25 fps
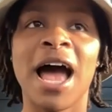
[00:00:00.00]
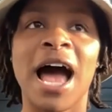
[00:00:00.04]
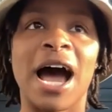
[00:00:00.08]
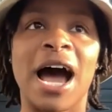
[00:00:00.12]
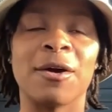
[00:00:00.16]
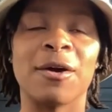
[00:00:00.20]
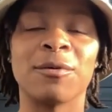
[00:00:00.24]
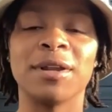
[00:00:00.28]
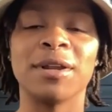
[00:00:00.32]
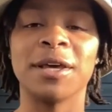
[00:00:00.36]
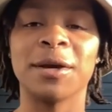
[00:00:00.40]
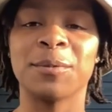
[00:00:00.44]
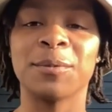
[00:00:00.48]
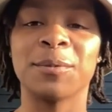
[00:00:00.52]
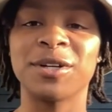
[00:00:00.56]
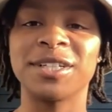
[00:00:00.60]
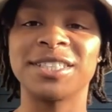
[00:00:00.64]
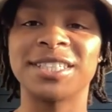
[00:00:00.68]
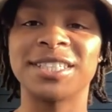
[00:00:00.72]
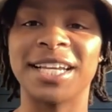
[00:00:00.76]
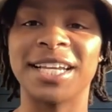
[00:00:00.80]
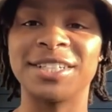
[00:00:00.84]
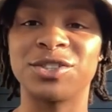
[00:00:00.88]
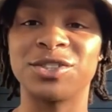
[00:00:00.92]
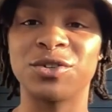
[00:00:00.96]
I really
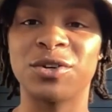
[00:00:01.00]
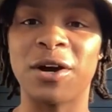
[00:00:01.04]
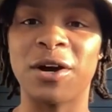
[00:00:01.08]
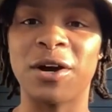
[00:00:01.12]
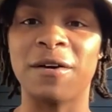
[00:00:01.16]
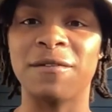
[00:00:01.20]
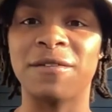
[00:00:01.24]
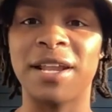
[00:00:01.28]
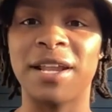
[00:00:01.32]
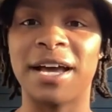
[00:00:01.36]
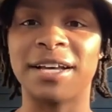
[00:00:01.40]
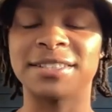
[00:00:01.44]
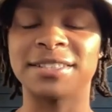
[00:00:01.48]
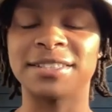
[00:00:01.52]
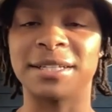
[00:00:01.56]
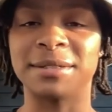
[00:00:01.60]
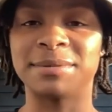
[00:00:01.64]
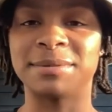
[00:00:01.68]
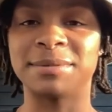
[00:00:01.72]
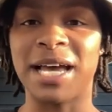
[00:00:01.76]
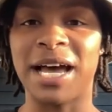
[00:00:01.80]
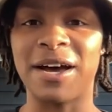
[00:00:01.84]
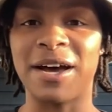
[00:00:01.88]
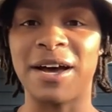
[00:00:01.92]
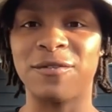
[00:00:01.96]
appreciate you carving out some
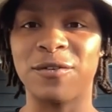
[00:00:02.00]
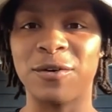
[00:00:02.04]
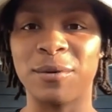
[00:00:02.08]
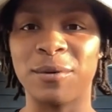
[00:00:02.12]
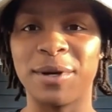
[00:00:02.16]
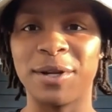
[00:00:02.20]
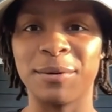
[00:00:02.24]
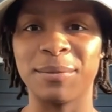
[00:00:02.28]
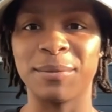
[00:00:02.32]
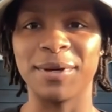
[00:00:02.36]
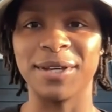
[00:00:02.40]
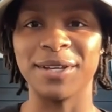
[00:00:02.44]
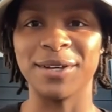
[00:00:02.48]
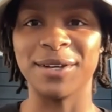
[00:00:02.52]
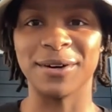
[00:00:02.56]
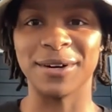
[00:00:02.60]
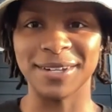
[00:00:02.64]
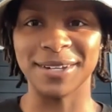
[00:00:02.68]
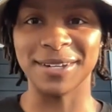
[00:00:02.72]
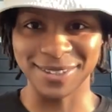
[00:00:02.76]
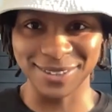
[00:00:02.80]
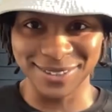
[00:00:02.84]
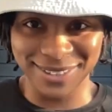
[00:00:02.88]
time for me to be on.